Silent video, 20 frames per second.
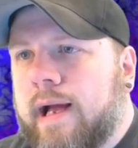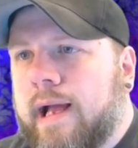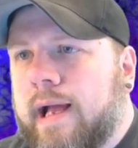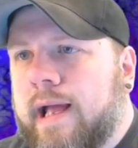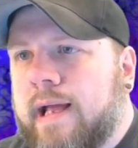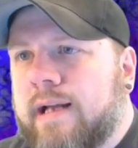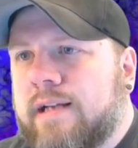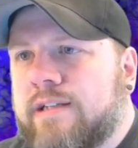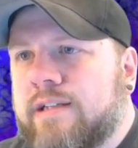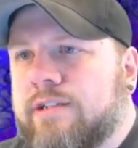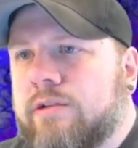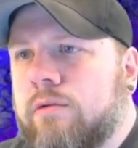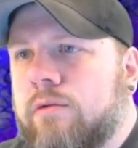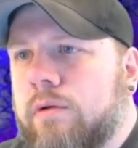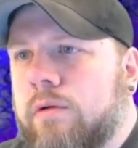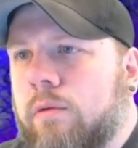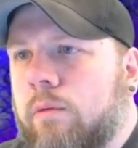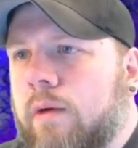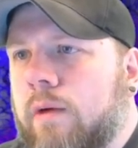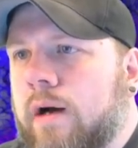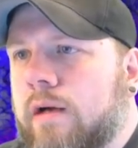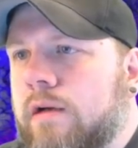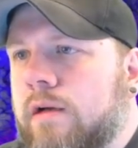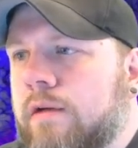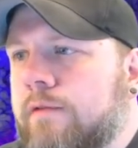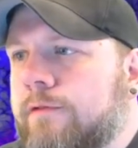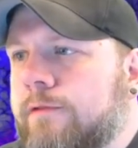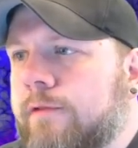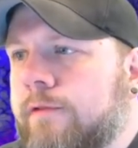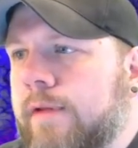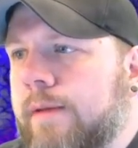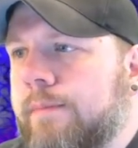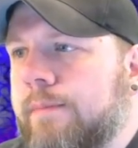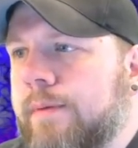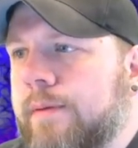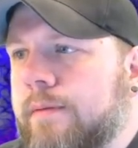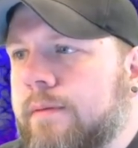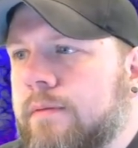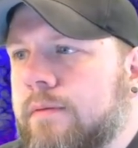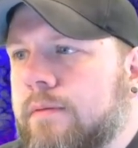and it's going to wind up
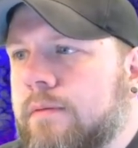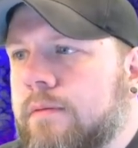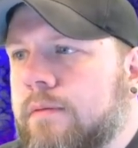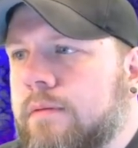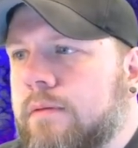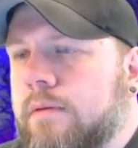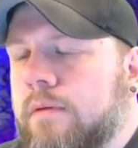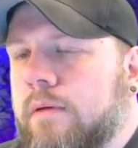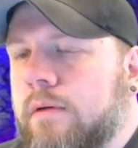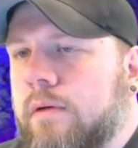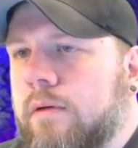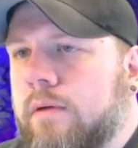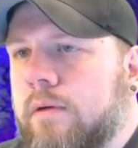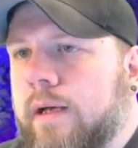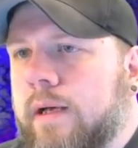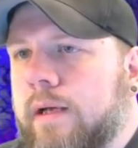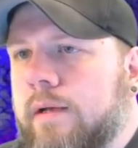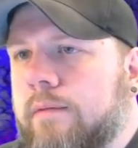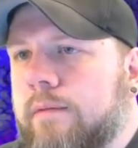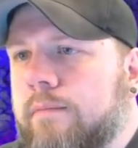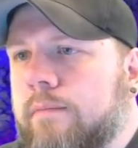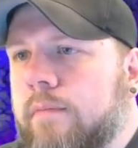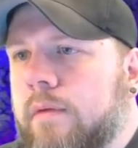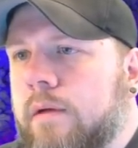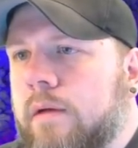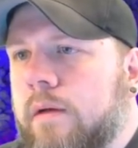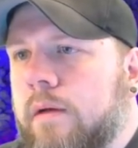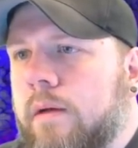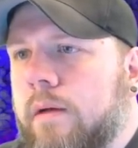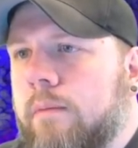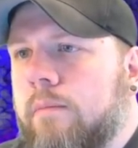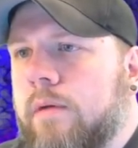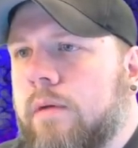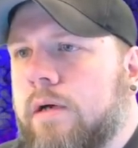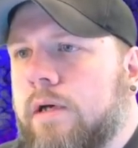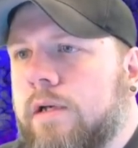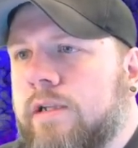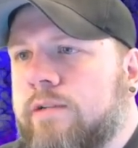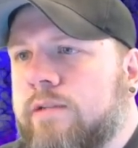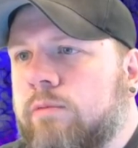flipping. Okay?
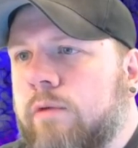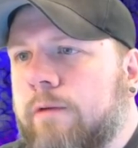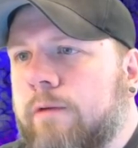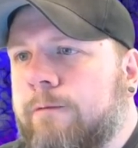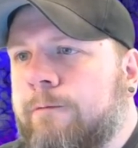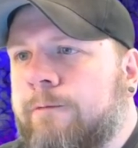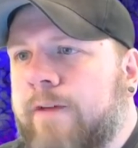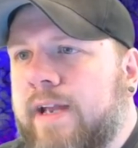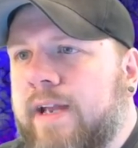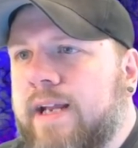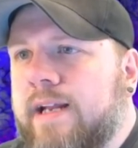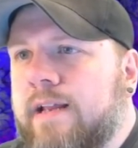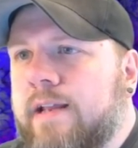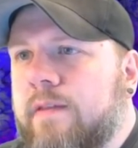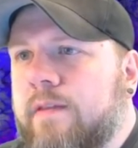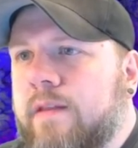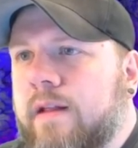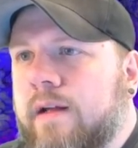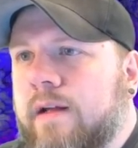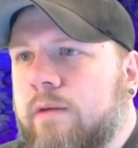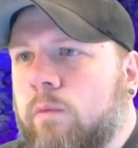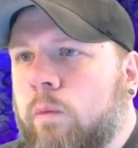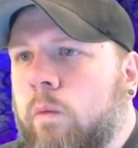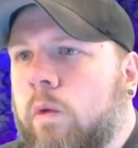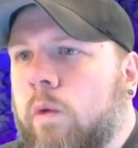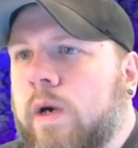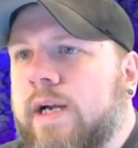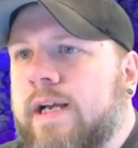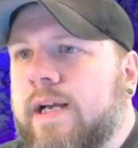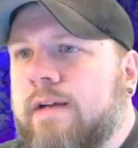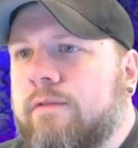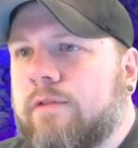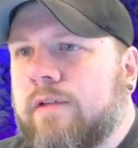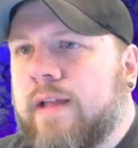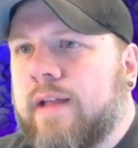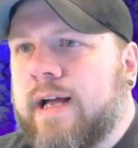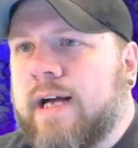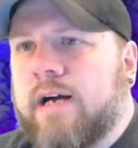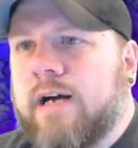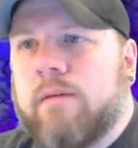Because we're feeding the whatever
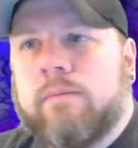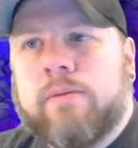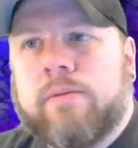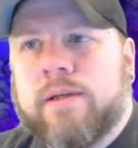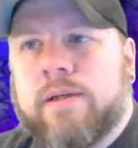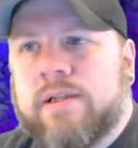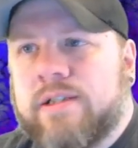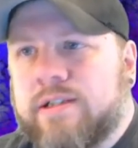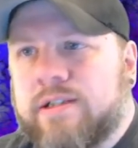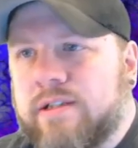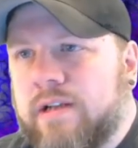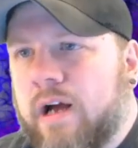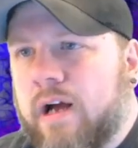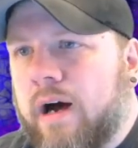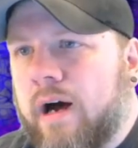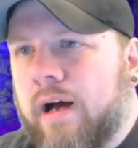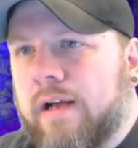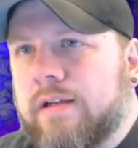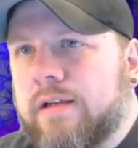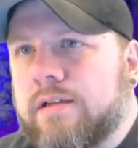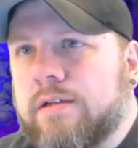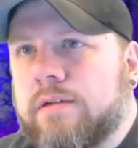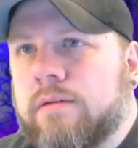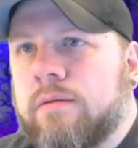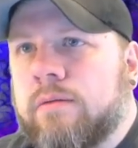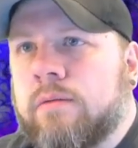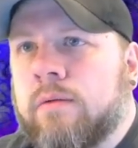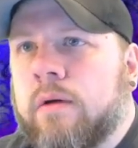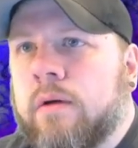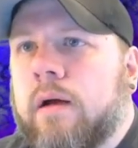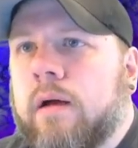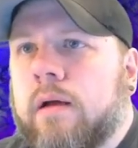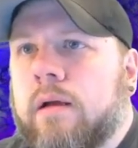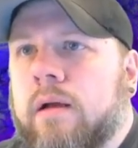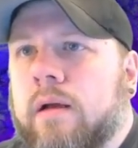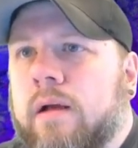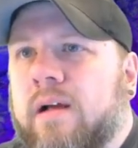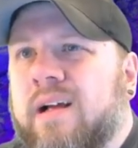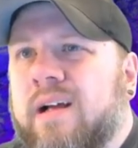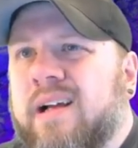the output is not, right?
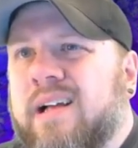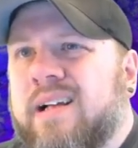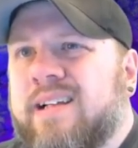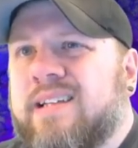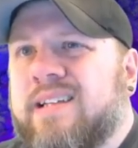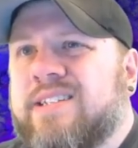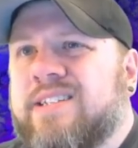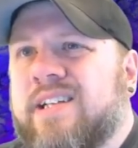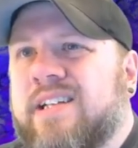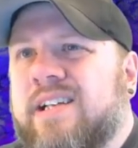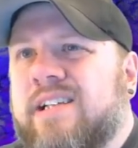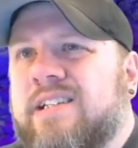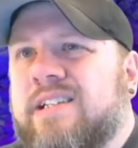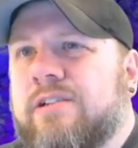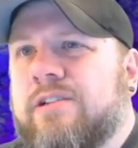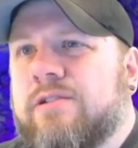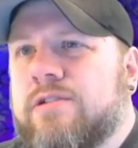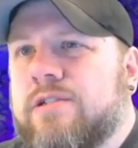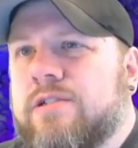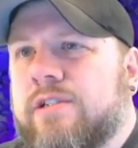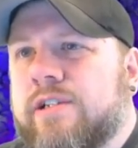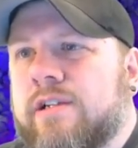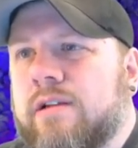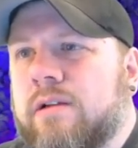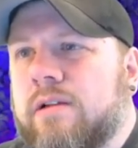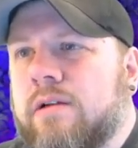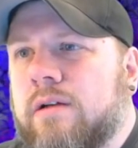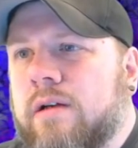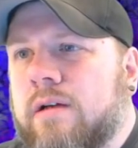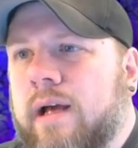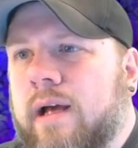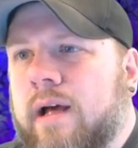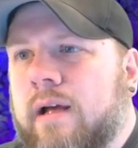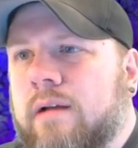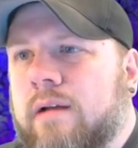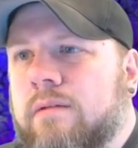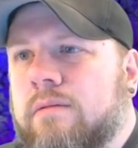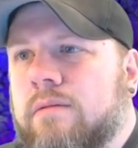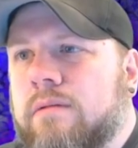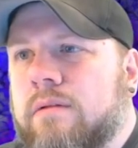It's easier just to look
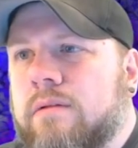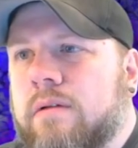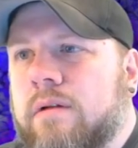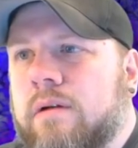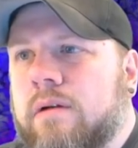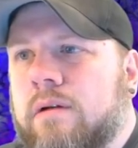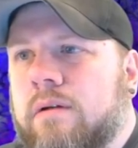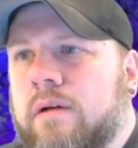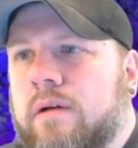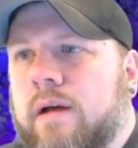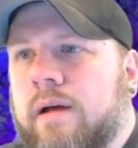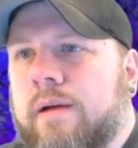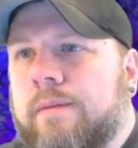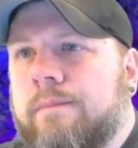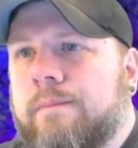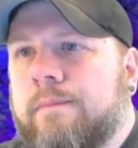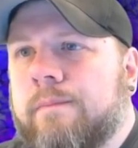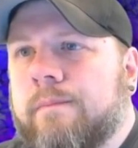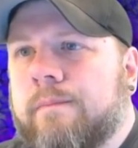at, okay?